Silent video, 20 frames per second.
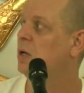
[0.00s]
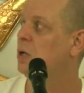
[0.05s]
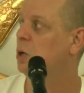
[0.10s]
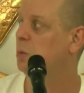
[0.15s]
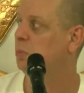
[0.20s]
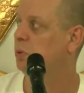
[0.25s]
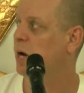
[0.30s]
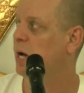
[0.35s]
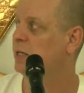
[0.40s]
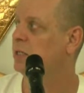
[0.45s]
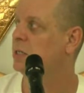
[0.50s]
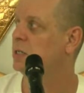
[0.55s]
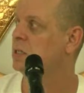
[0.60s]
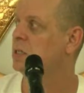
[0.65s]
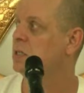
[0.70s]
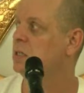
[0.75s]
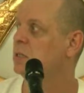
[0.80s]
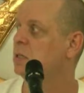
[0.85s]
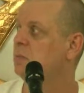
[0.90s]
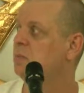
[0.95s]
You're
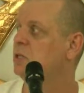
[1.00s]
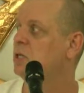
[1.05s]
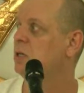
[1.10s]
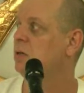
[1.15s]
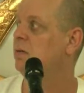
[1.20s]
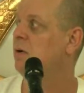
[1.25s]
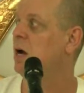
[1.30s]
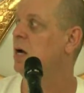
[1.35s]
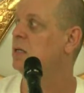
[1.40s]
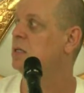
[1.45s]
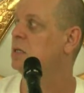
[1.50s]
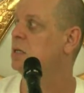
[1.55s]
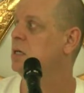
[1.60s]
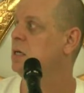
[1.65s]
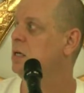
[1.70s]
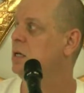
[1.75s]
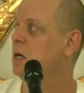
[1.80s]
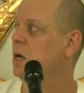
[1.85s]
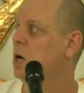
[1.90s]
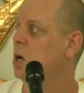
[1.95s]
practicing some
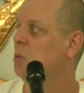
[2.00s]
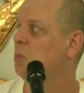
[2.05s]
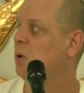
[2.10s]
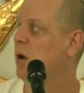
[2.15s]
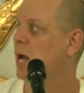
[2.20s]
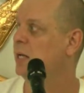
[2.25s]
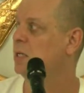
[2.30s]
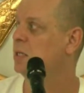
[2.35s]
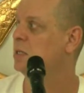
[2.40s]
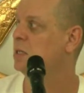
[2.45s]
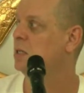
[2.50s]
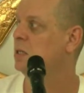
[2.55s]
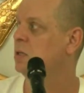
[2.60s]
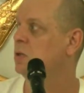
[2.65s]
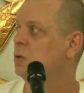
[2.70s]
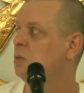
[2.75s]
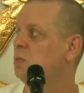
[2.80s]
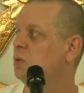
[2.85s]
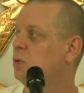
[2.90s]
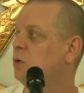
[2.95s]
generosity, practicing
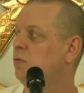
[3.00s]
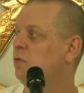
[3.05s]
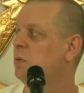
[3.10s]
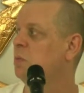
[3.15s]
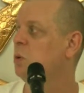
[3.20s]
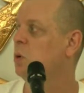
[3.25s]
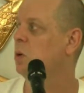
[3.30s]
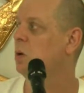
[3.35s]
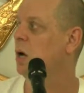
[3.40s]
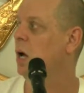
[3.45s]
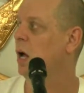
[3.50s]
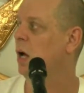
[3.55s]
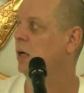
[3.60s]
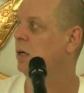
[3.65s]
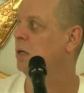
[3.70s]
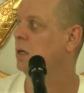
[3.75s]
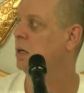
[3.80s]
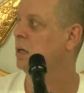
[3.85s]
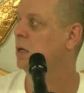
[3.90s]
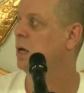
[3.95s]
to improve your moral
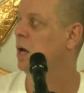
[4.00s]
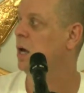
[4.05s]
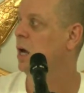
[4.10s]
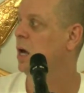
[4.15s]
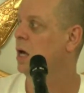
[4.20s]
conduct,